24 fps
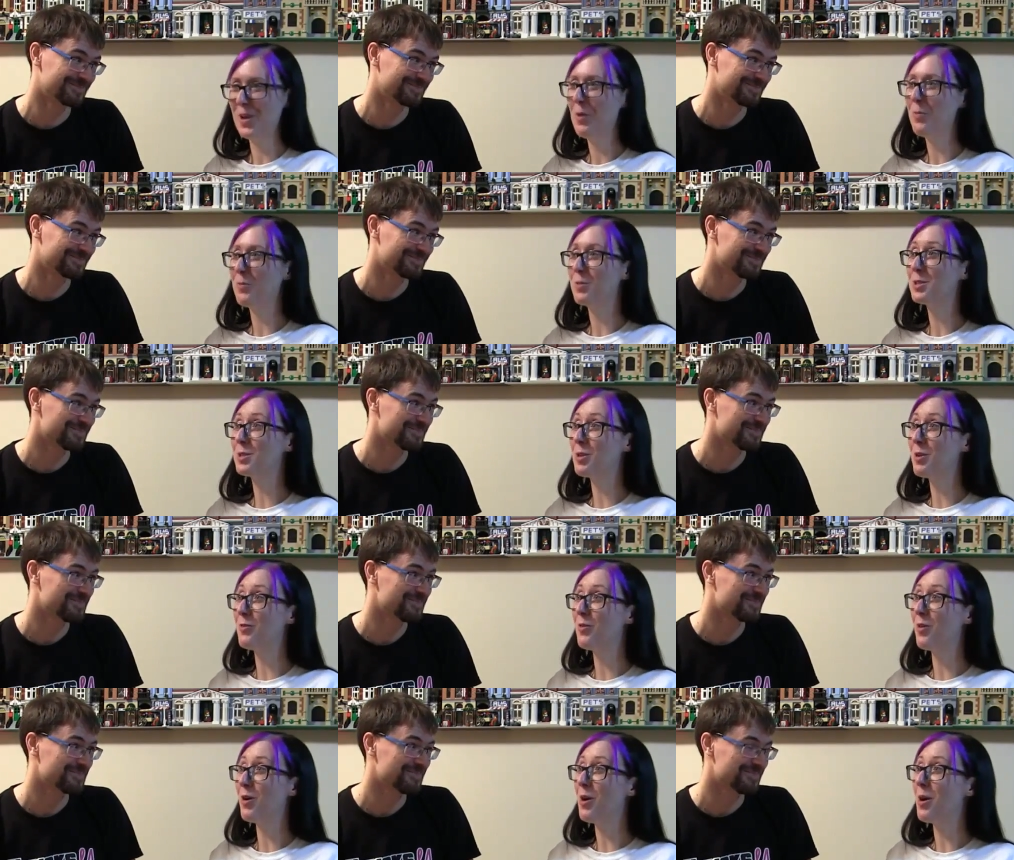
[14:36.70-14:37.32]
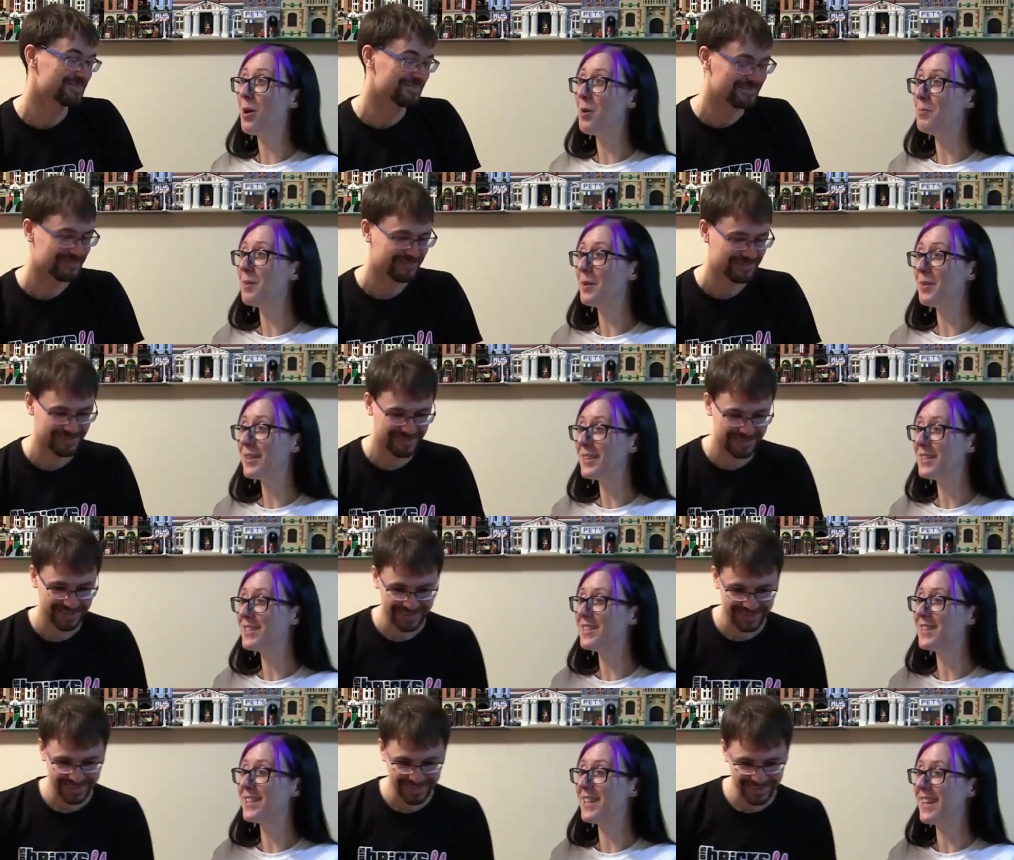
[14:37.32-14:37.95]
Speaker 1: Well, so far, about
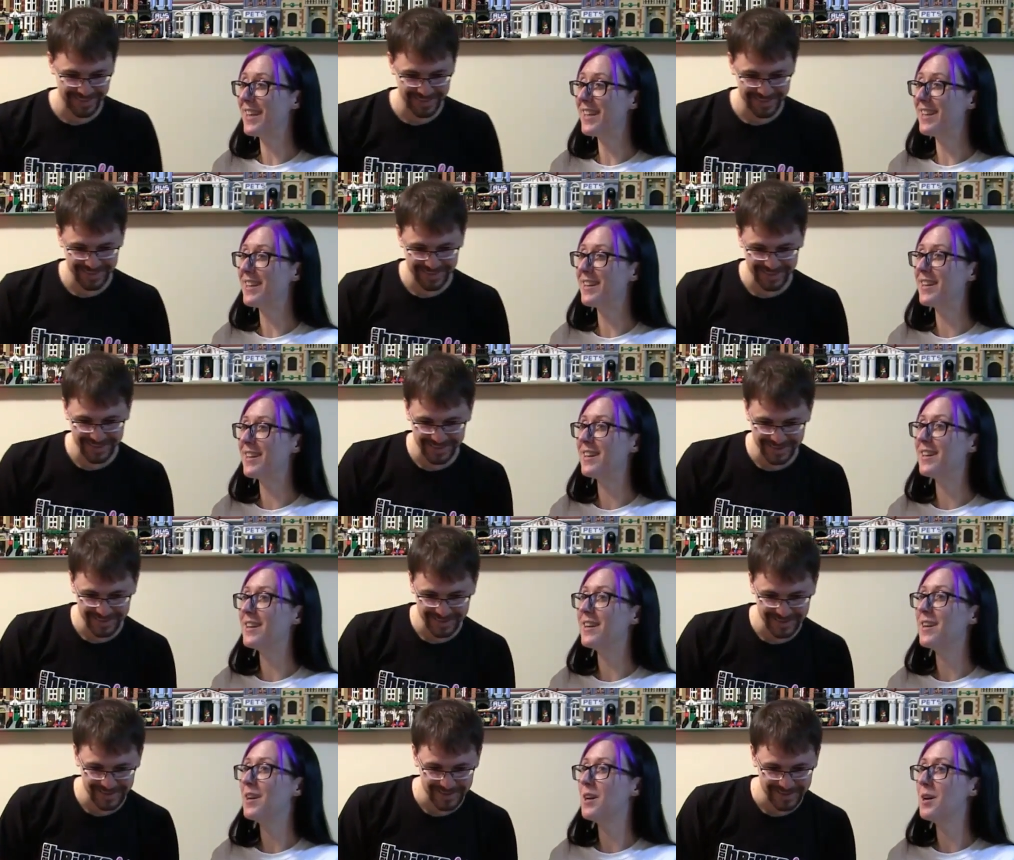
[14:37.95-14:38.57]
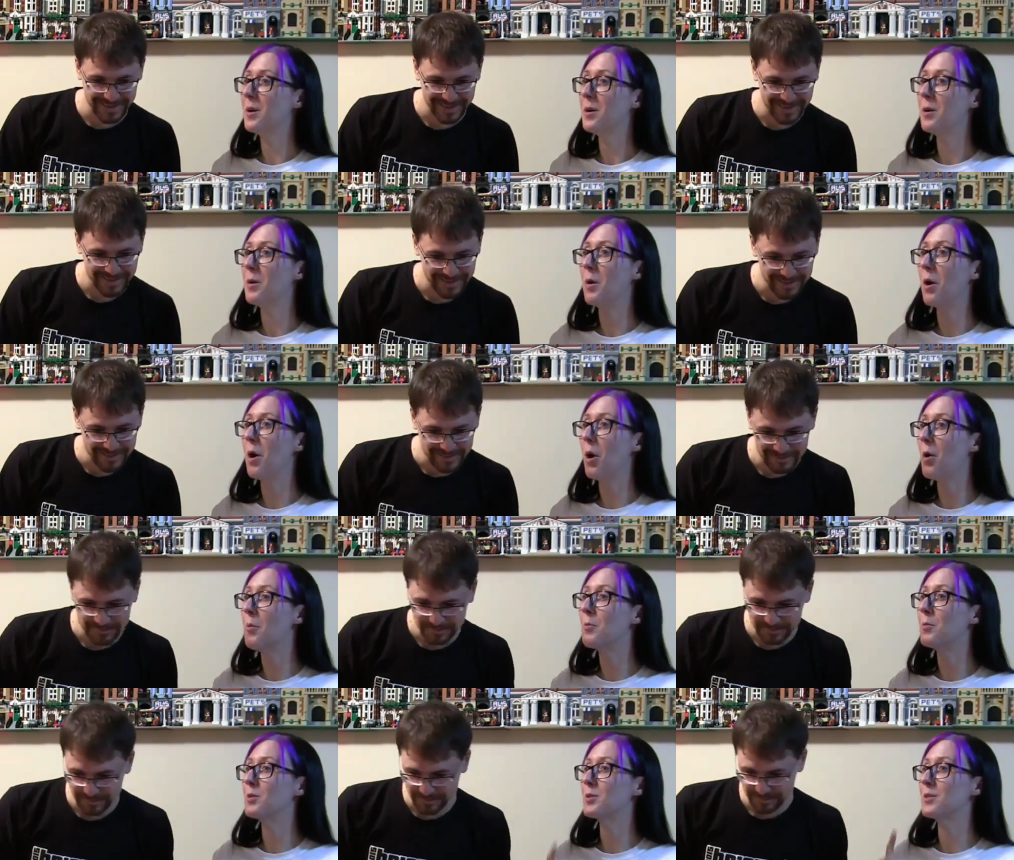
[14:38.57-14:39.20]
things in Canada,
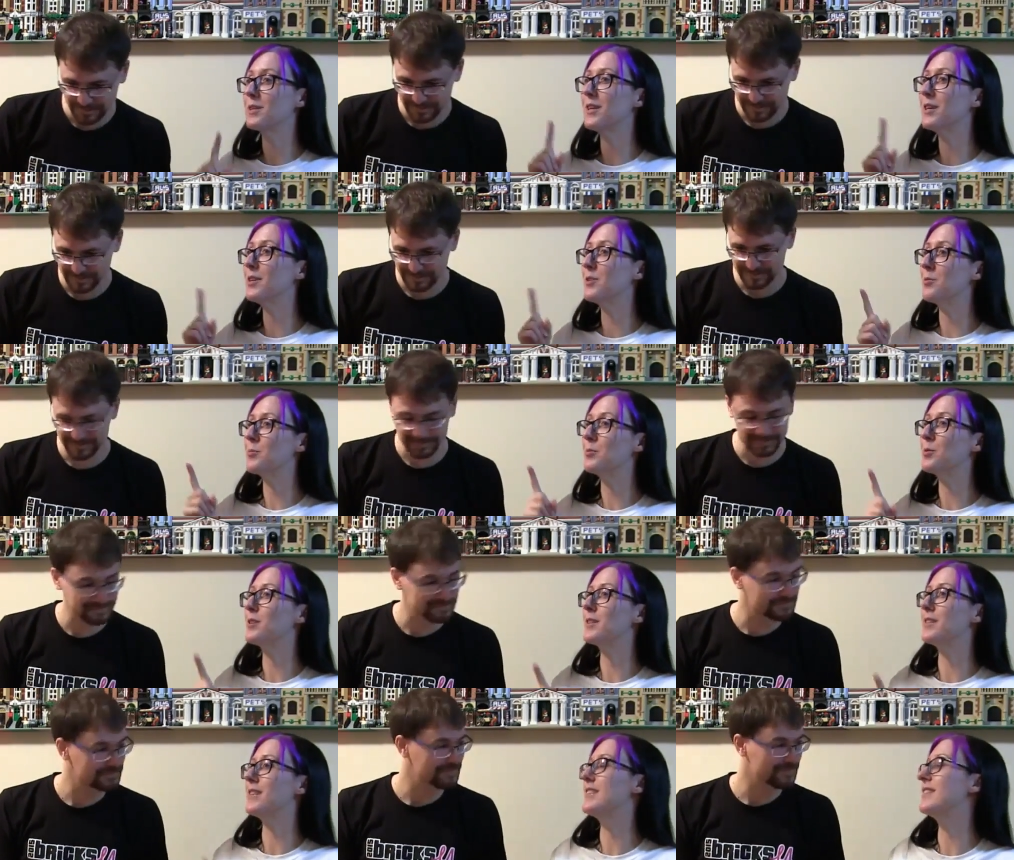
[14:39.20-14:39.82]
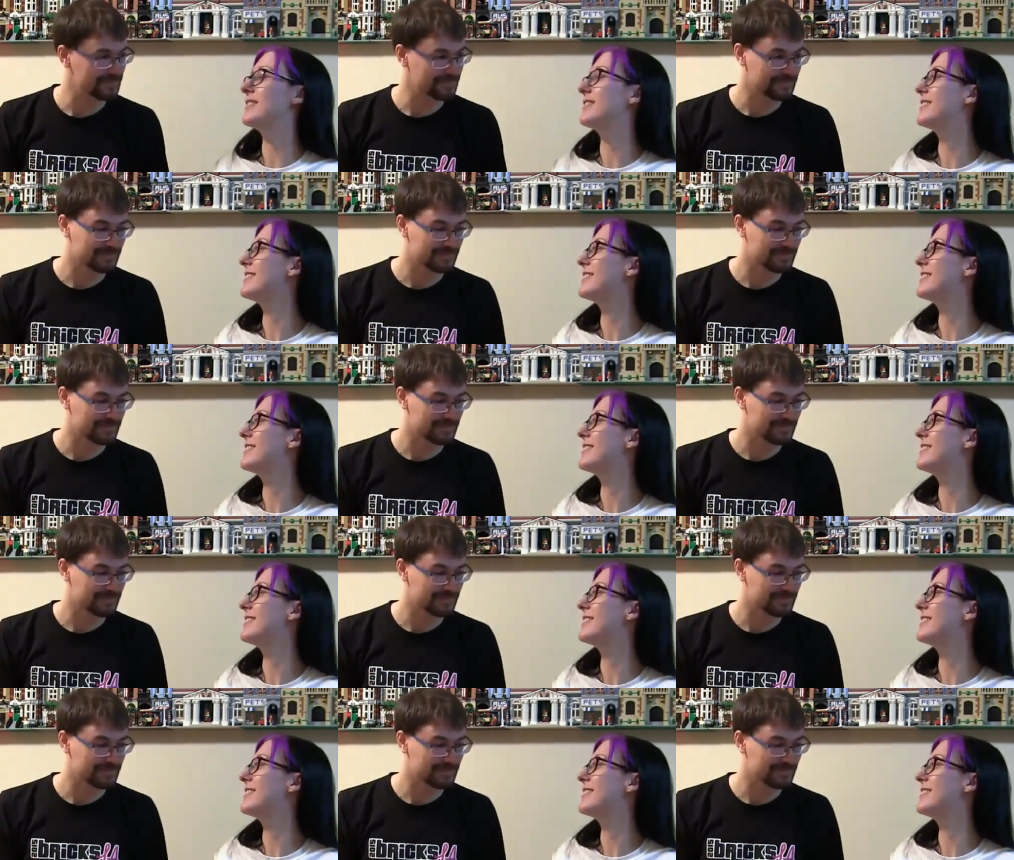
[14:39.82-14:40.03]
almost one hundred percent.